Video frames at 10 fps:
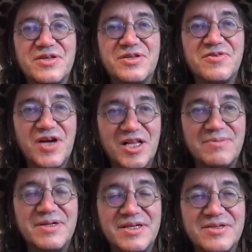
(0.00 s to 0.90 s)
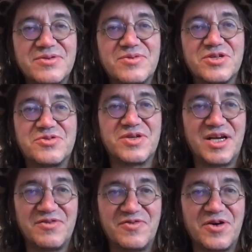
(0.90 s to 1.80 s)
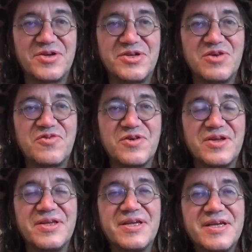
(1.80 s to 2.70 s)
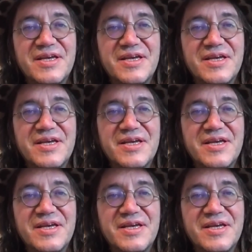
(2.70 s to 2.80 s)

development, which will have very different